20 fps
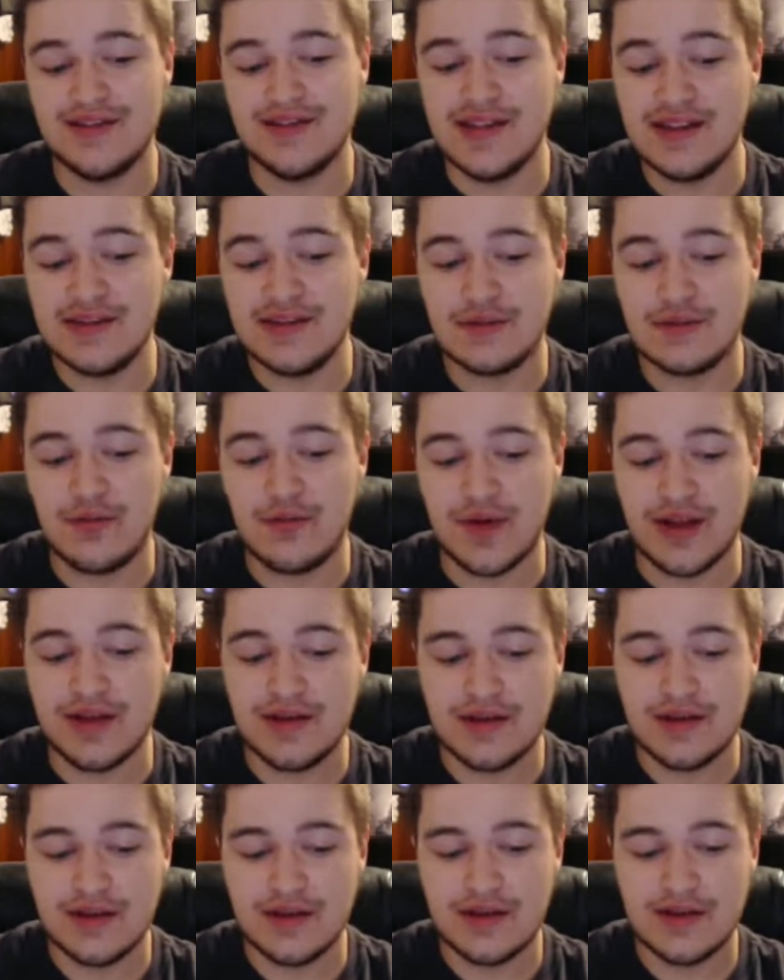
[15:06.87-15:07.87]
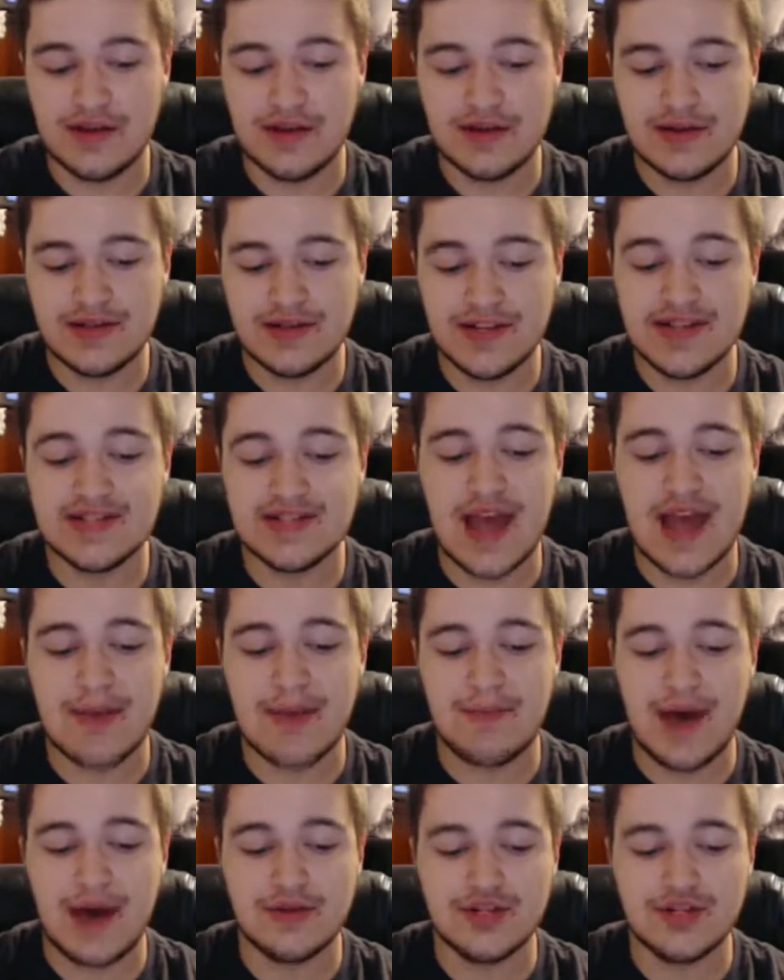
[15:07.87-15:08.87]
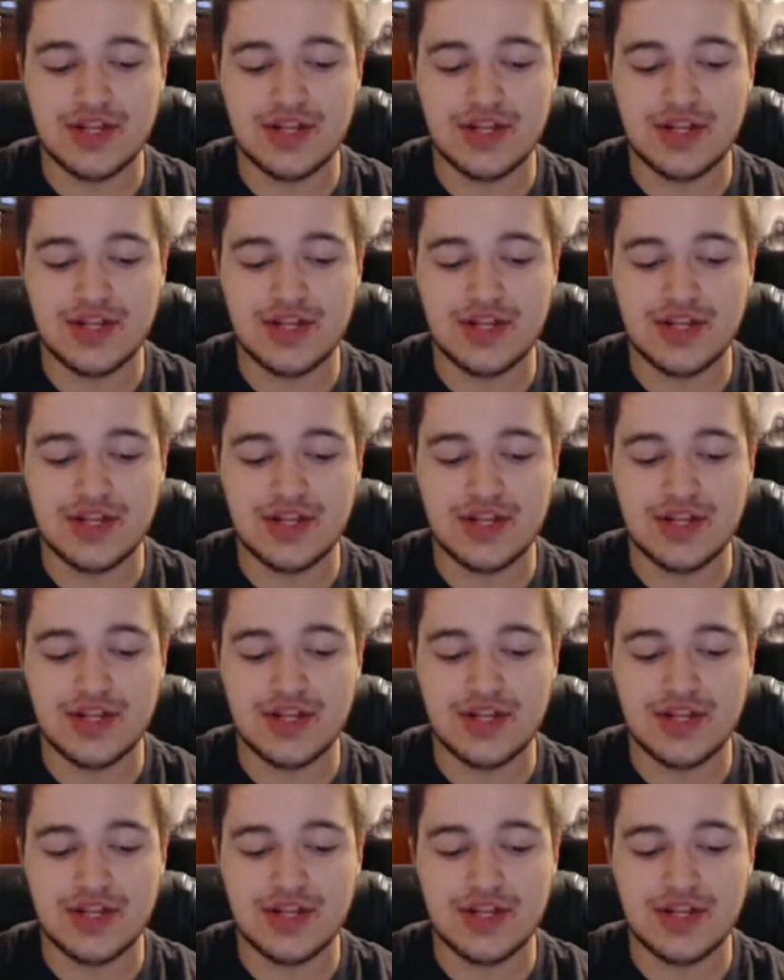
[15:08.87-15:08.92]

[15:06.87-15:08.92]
didn't quit, didn't tap out.